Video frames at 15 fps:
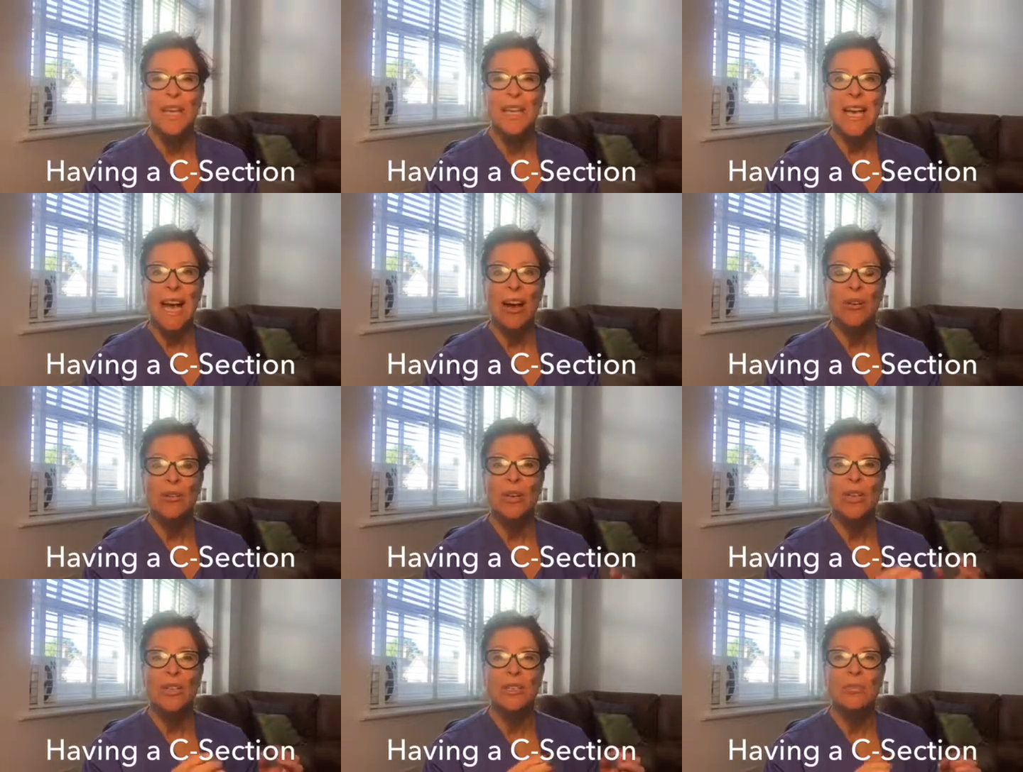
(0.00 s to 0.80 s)
Now,
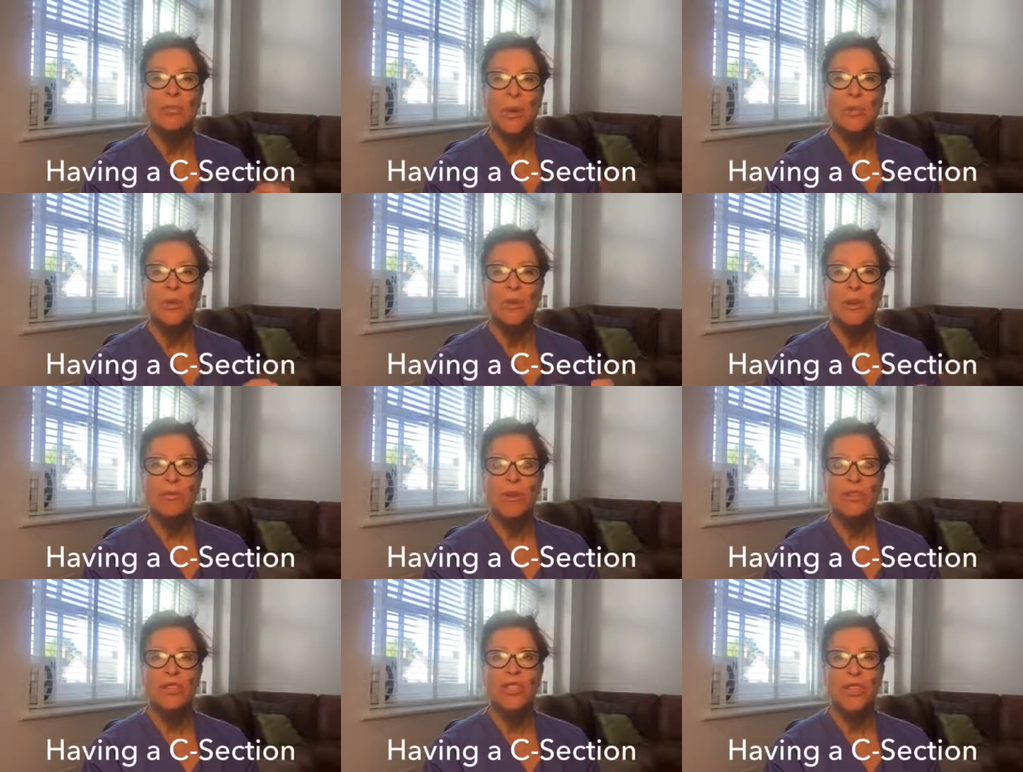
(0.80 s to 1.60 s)
what we will
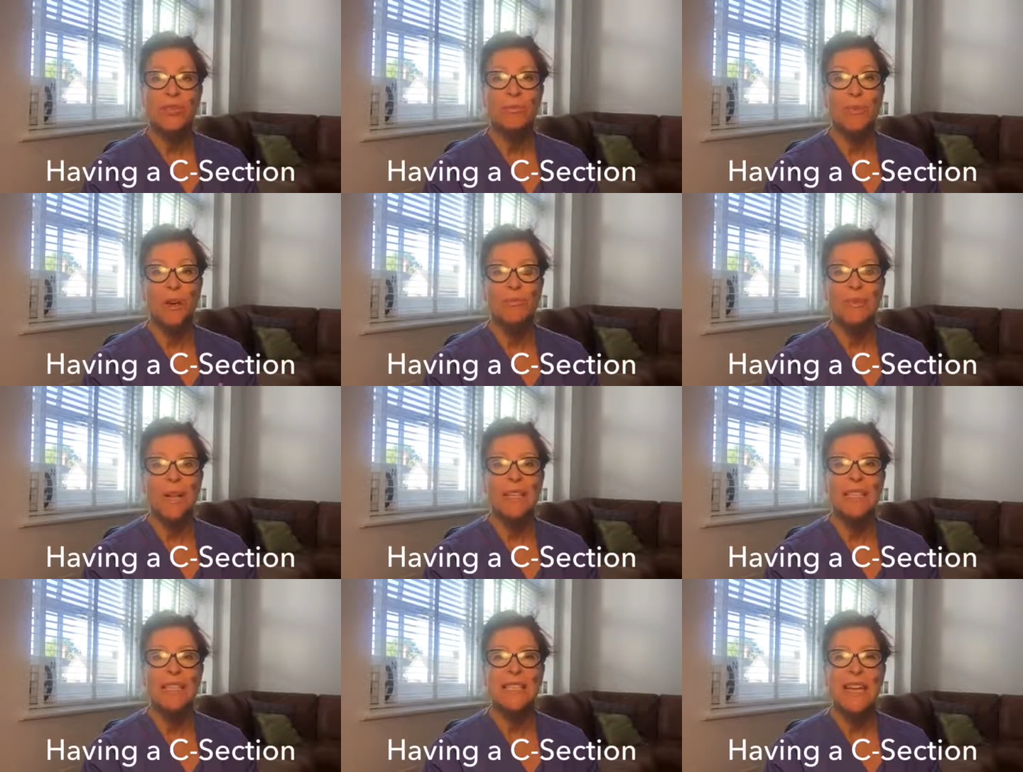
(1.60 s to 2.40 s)
want to do in most
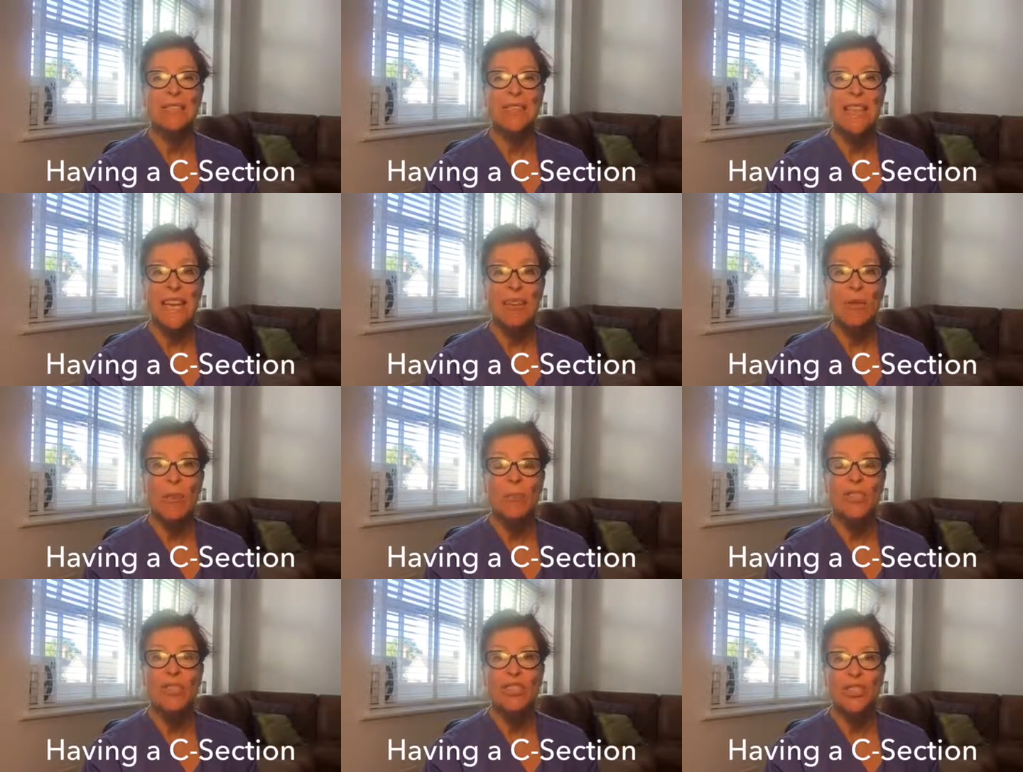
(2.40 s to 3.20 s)
places now is get you
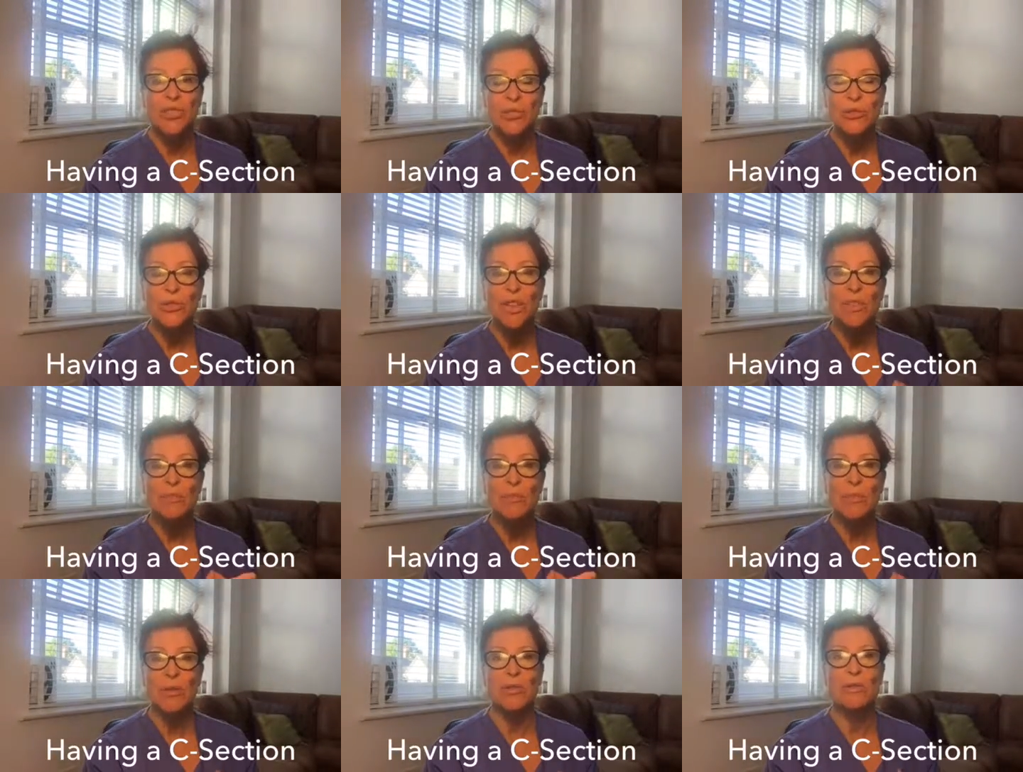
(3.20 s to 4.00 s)
up as soon as
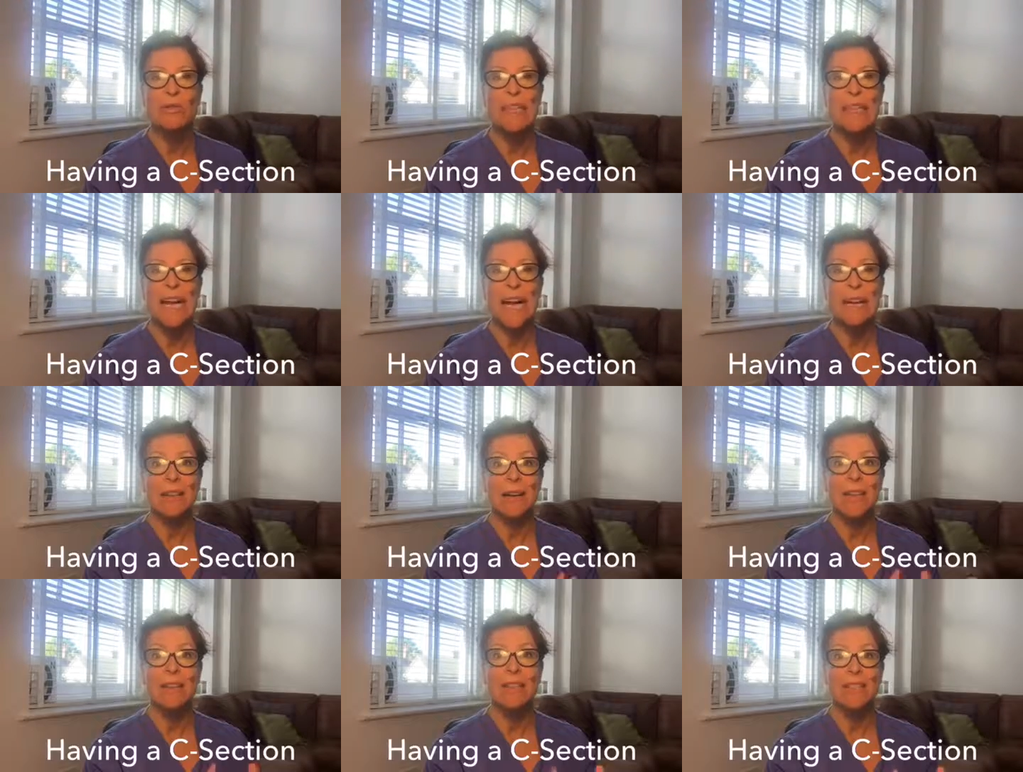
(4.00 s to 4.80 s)
we possibly can.
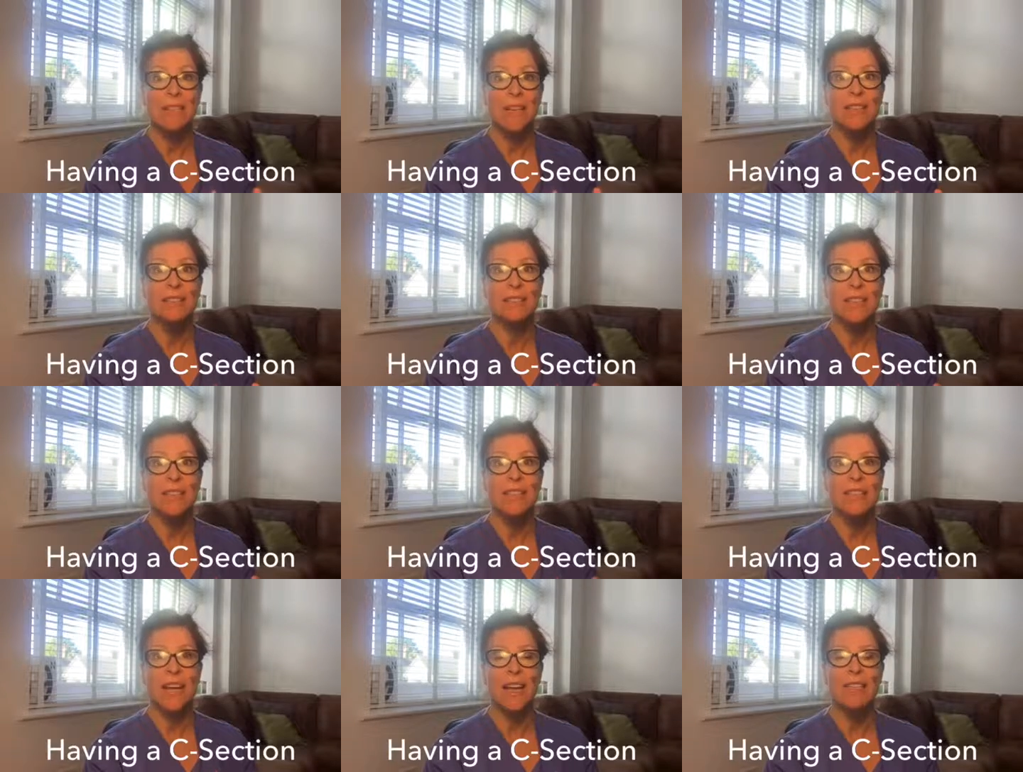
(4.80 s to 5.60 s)
I know that sounds really
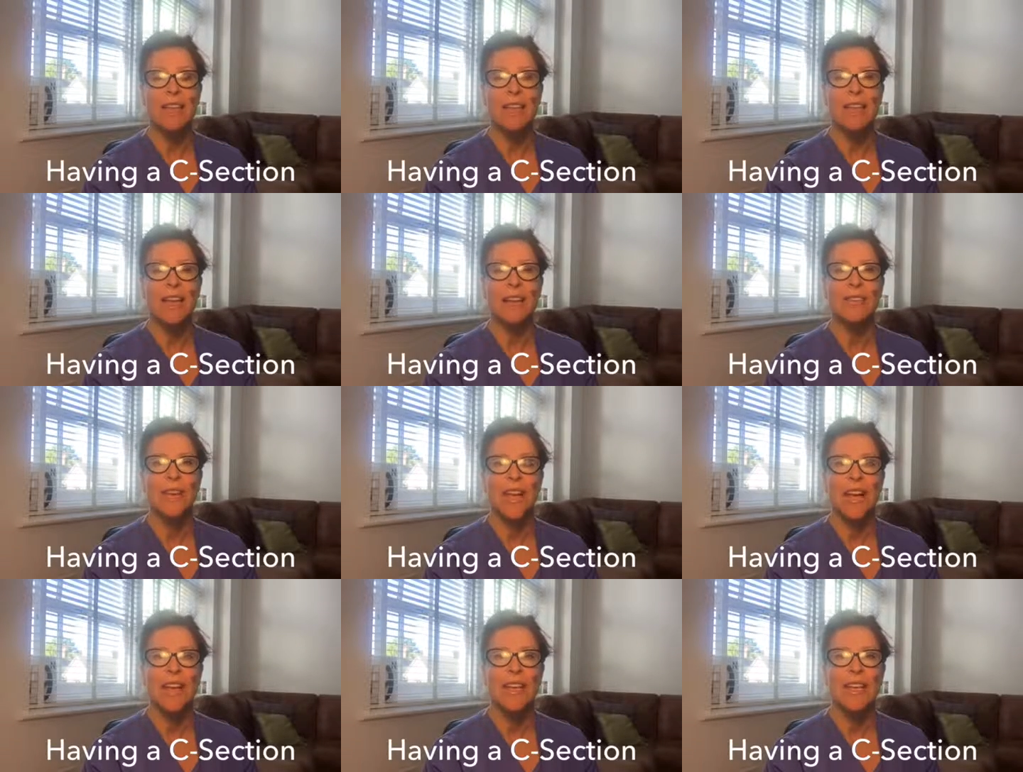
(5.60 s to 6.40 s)
scary,
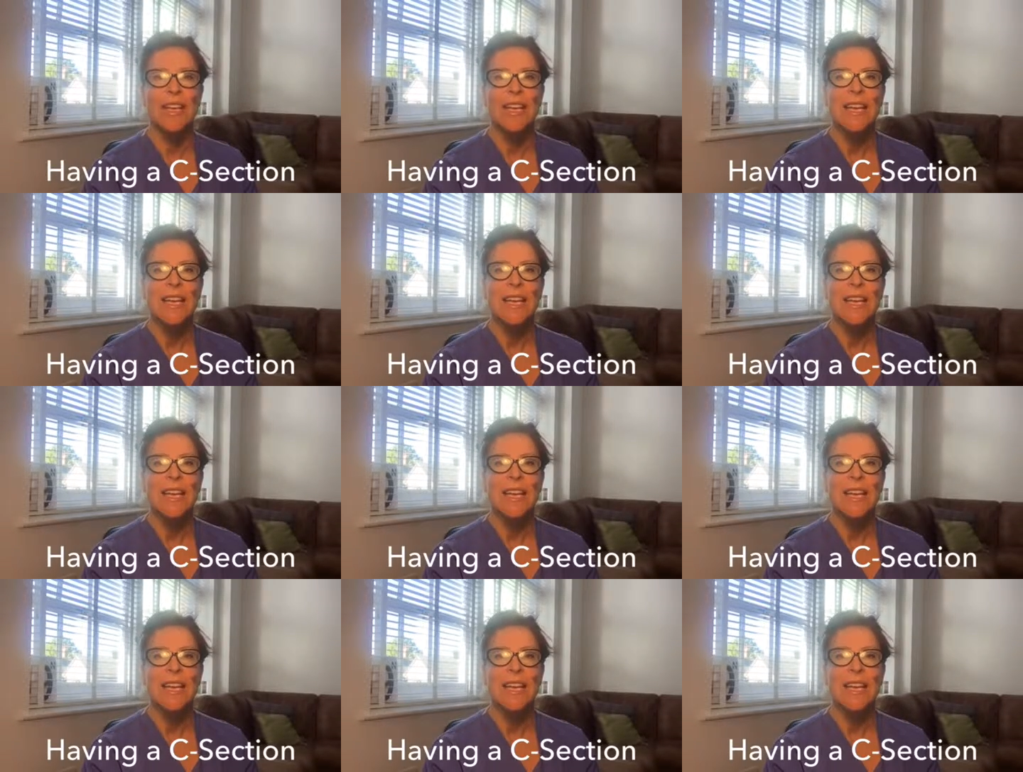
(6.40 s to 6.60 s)
okay.